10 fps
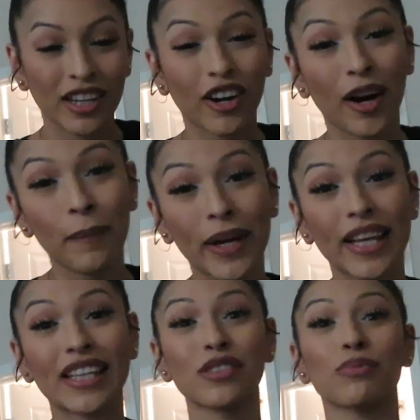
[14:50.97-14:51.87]
Karma
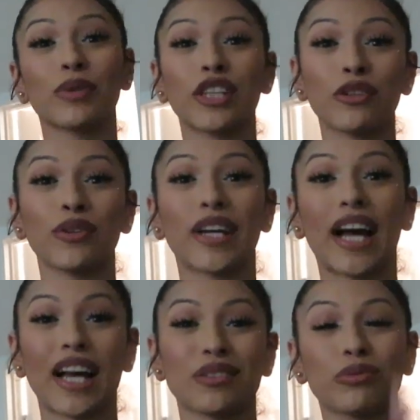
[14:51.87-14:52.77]
is real, you guys.